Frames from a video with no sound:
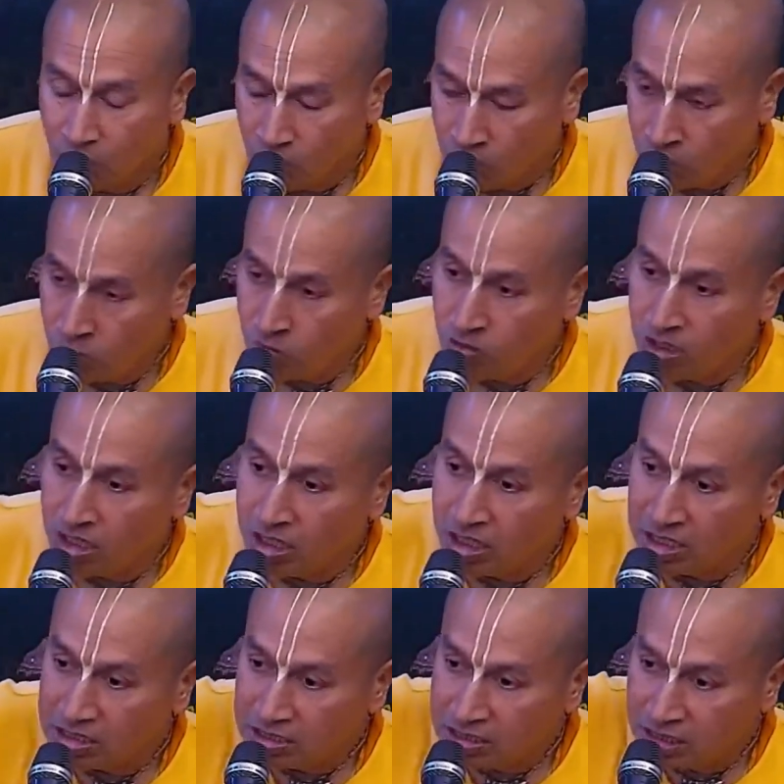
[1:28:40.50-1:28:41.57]
although
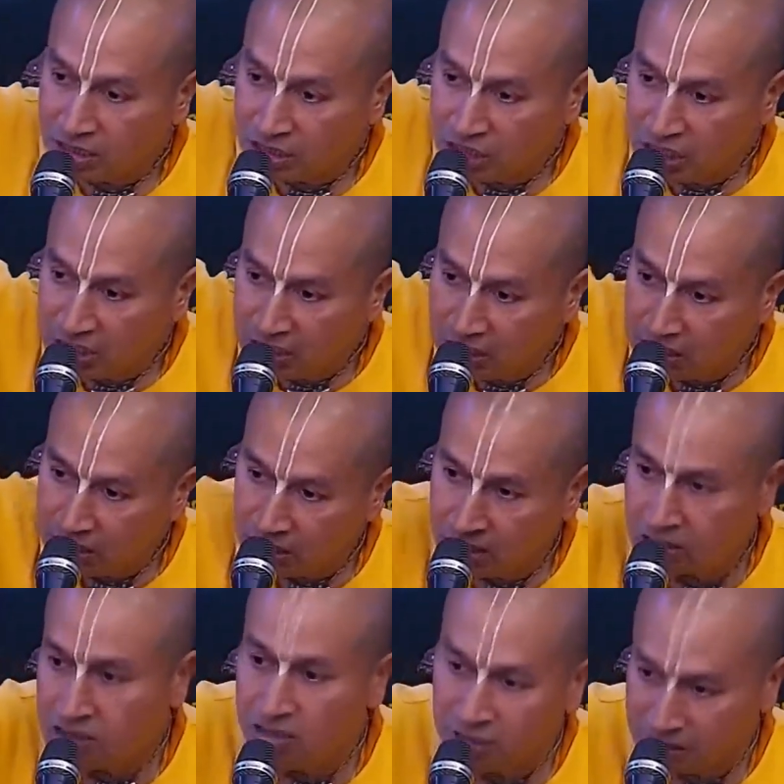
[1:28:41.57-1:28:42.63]
Agastya Rishi
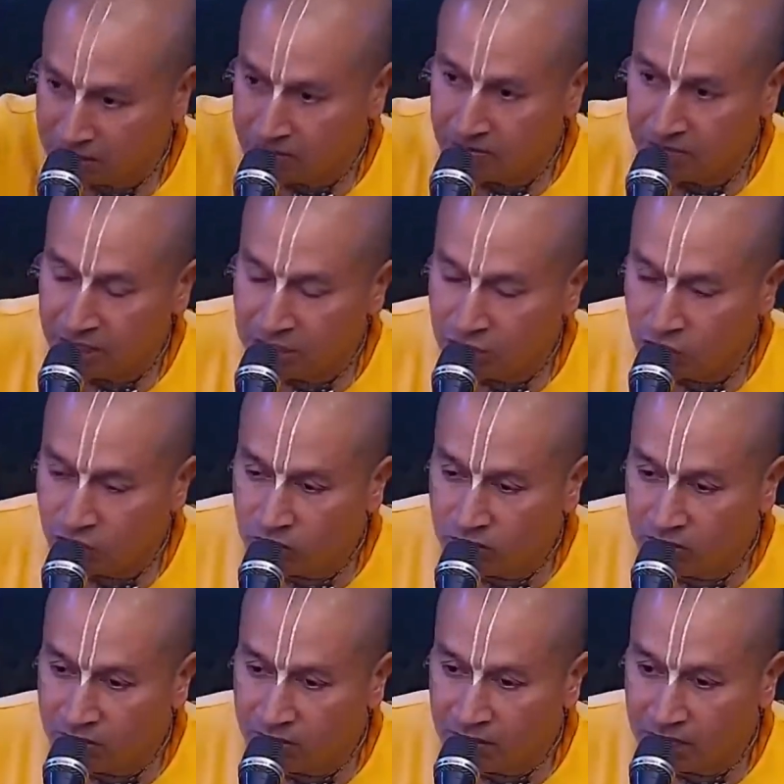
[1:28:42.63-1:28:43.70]
cursed
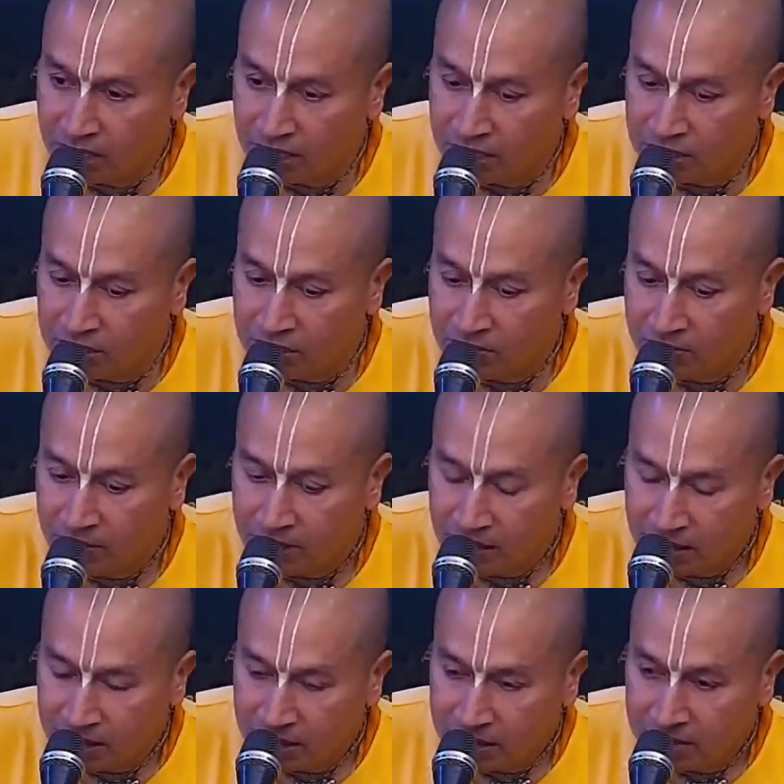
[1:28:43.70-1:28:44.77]
Indradan Maharaj
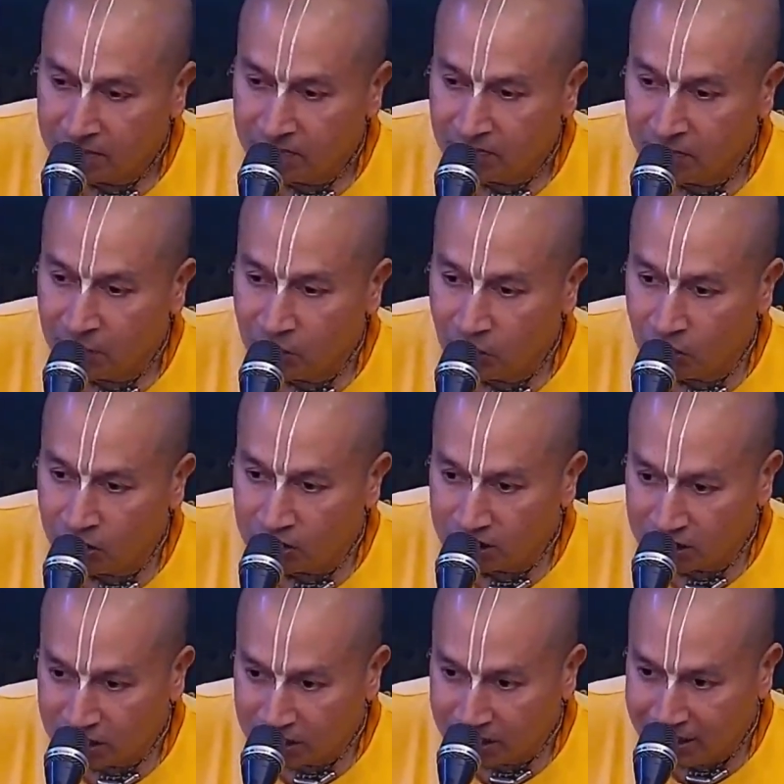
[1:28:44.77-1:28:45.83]

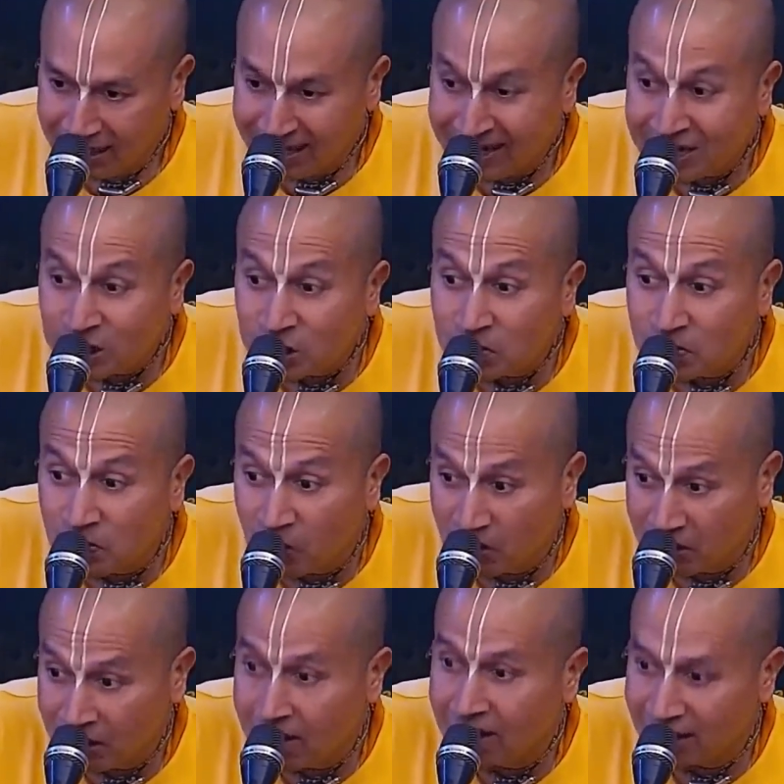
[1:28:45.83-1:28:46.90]
because he
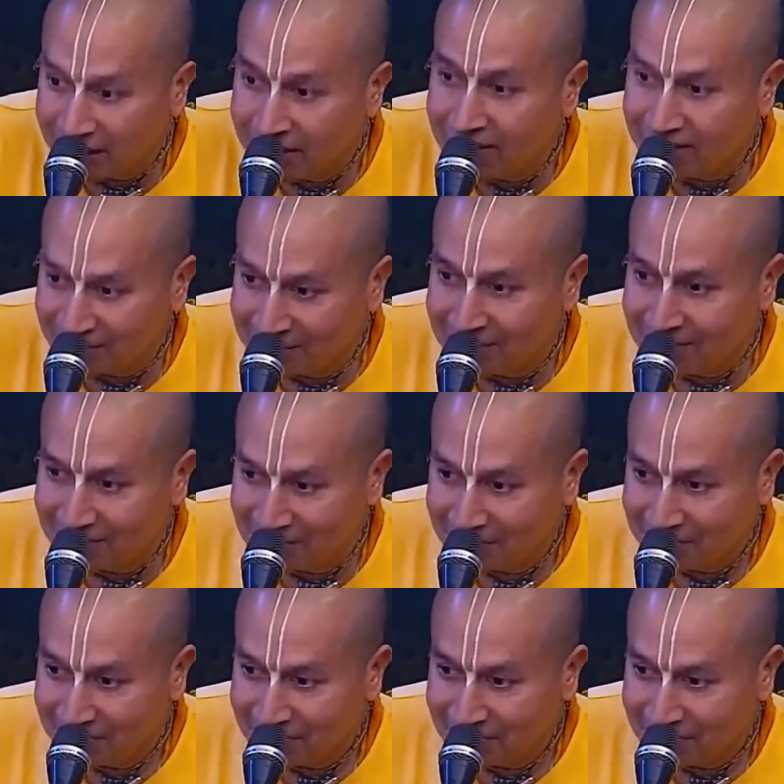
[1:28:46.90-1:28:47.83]
responded like this.